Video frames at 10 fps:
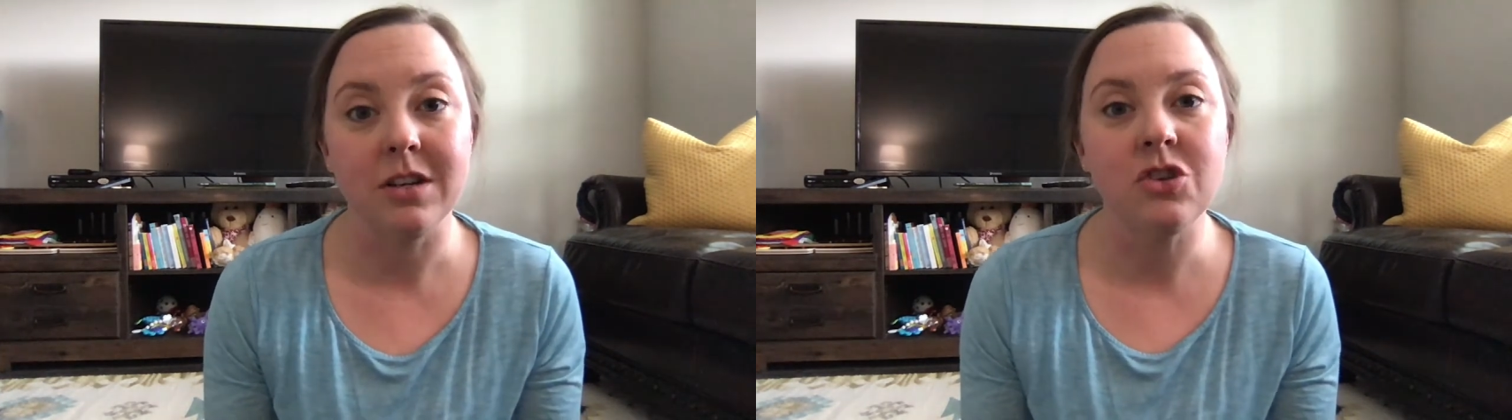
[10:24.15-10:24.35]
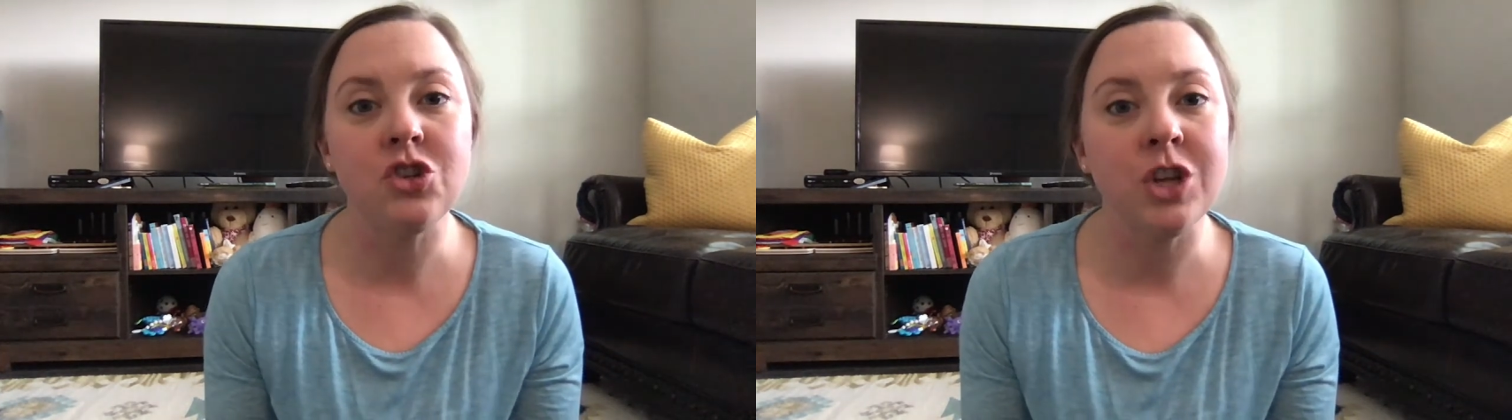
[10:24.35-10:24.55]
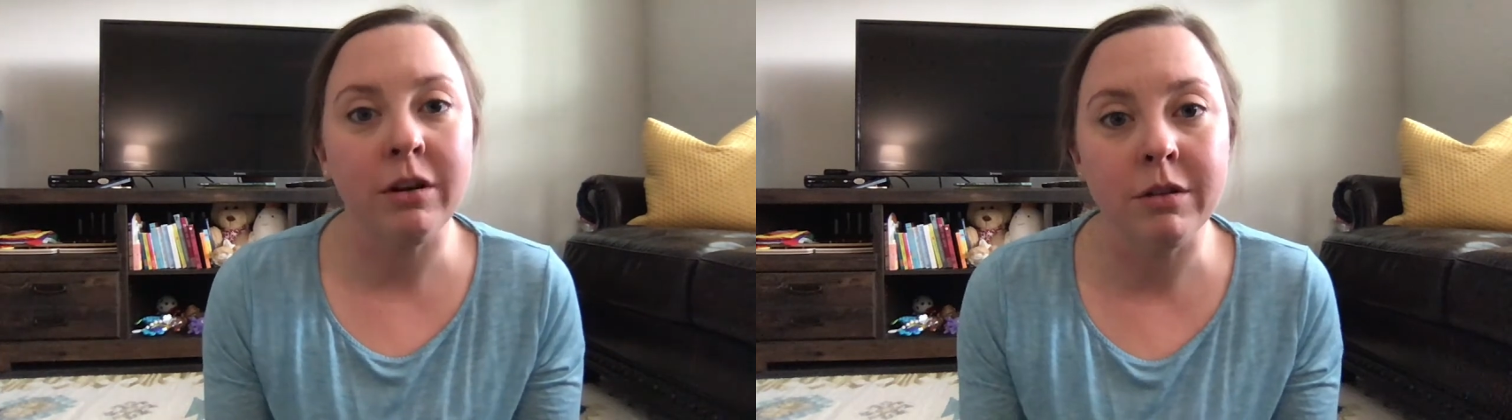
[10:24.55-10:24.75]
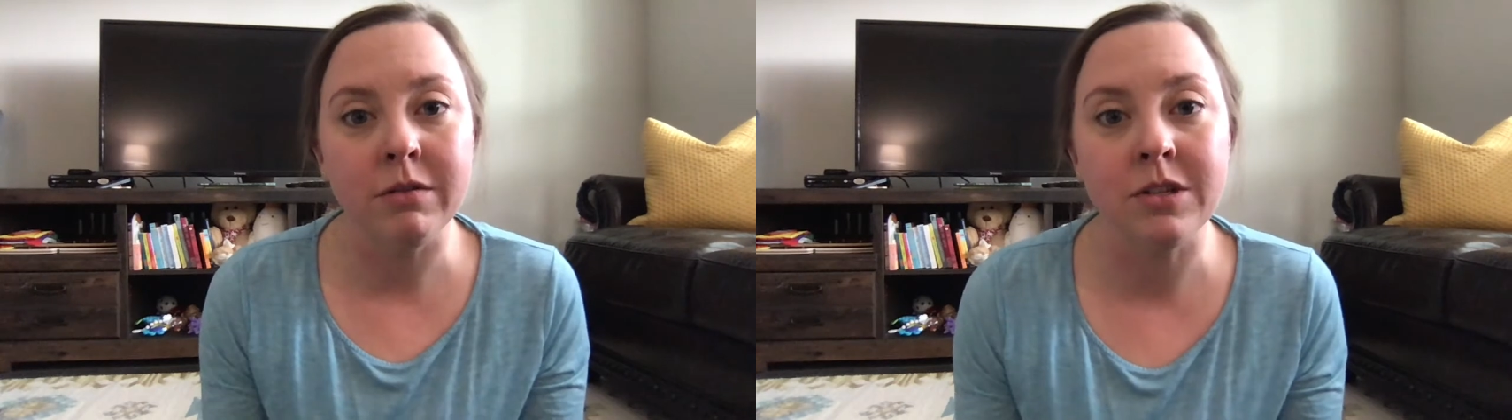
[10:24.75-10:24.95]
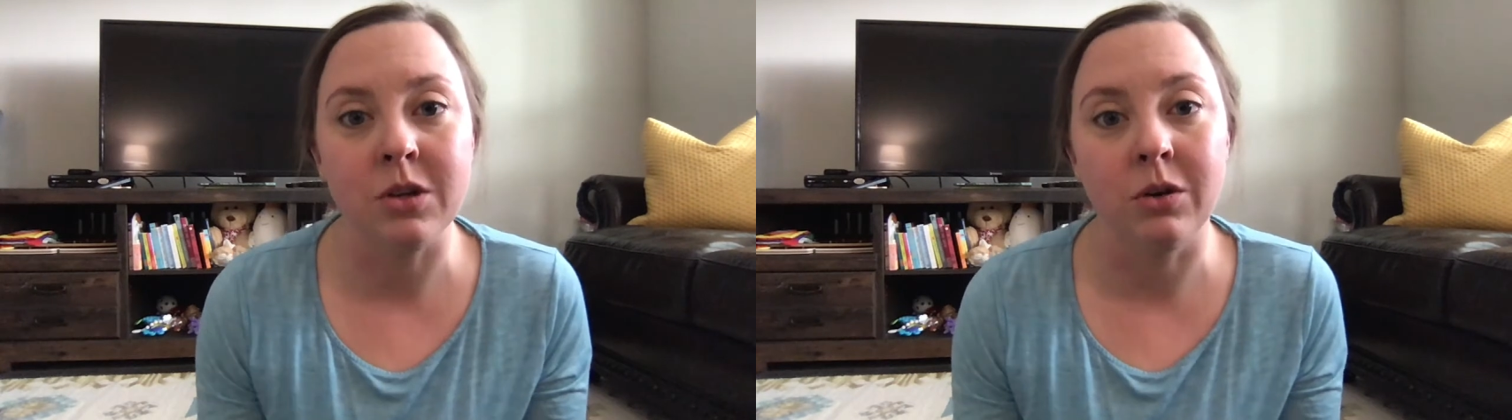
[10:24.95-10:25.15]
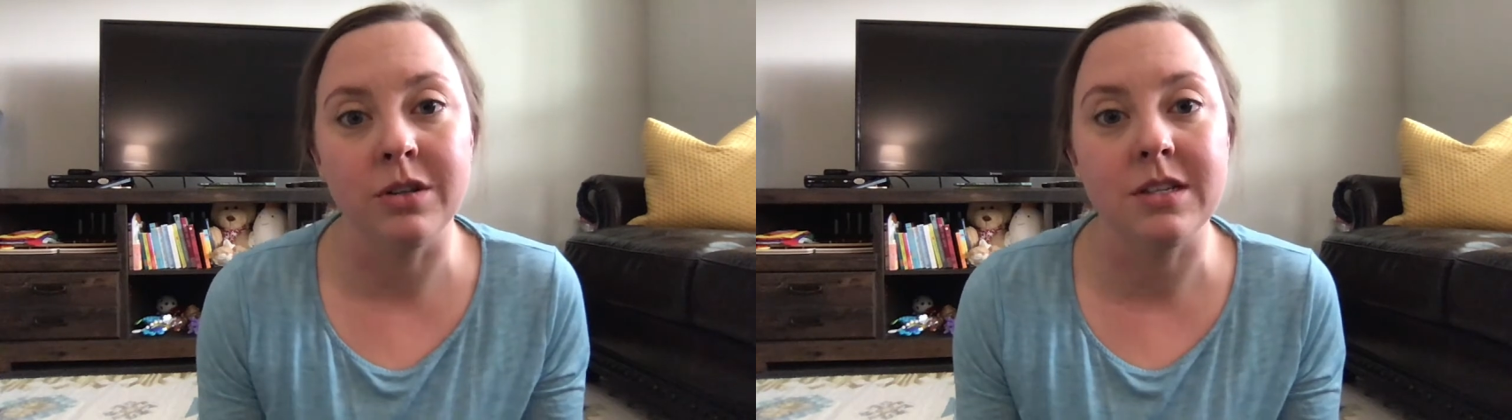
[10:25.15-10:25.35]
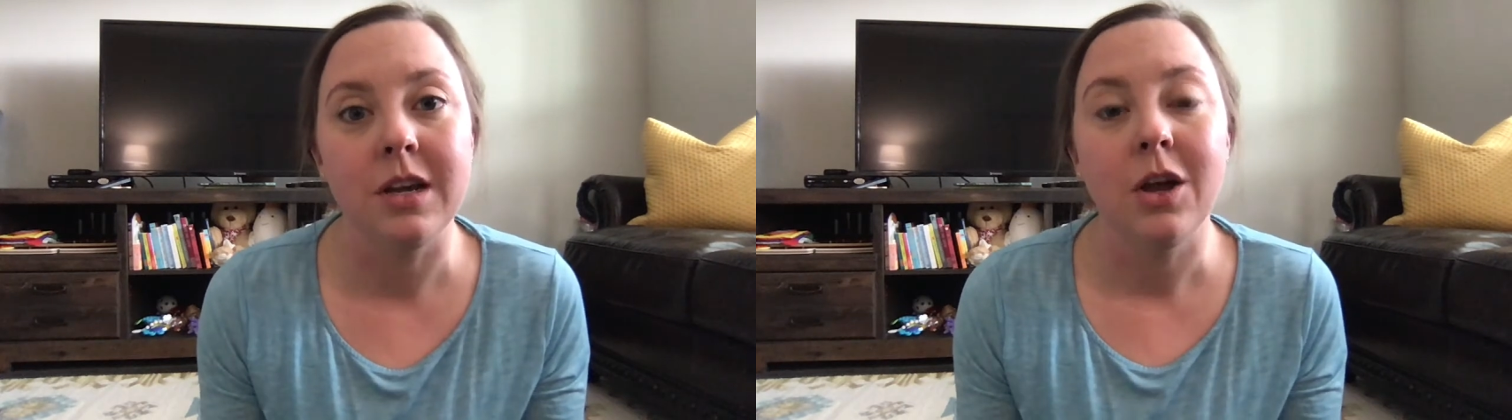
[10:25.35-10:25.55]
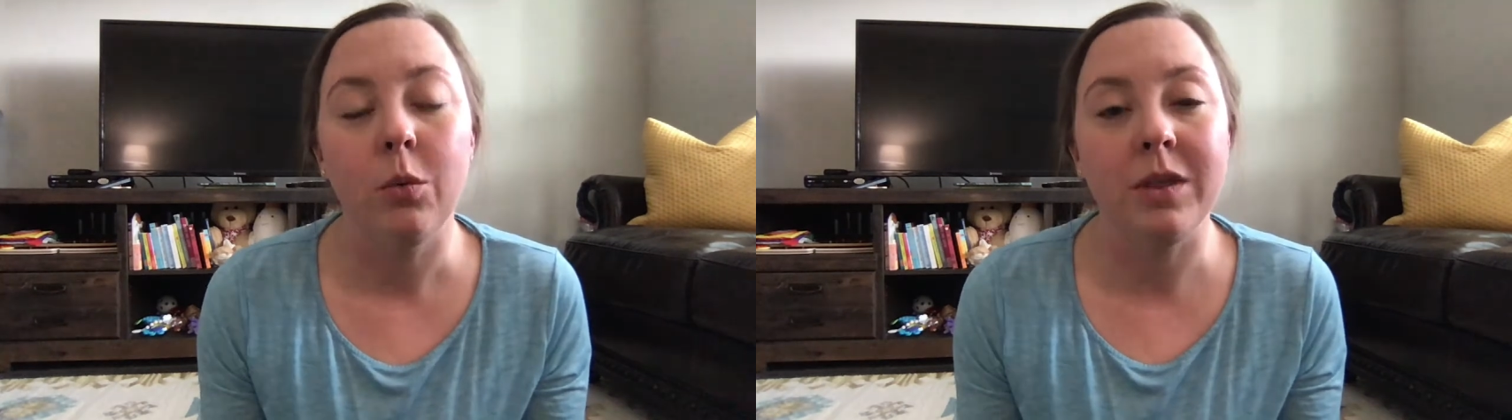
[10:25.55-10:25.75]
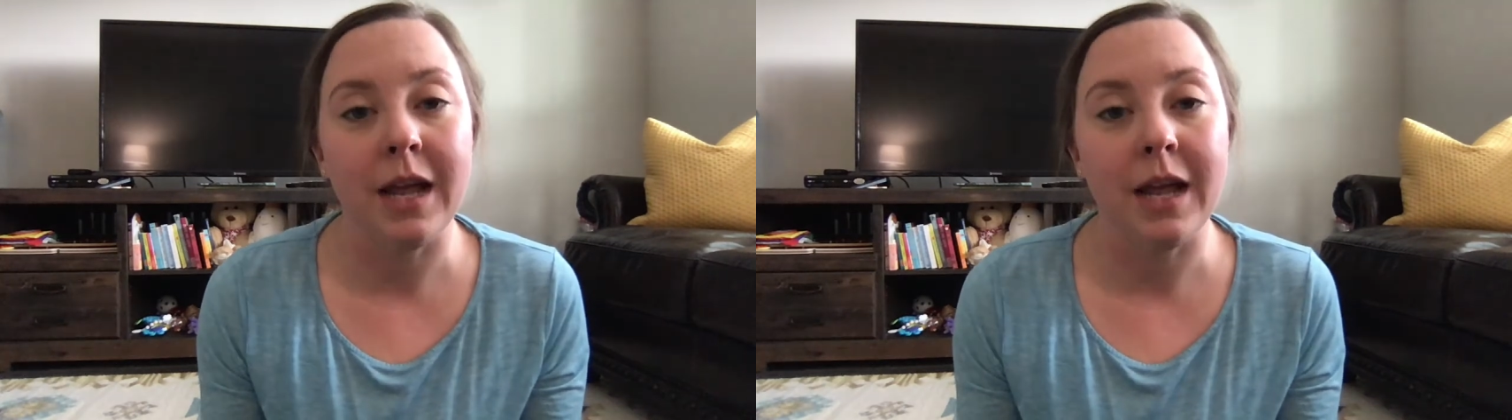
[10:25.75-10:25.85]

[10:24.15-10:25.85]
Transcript: Share the results with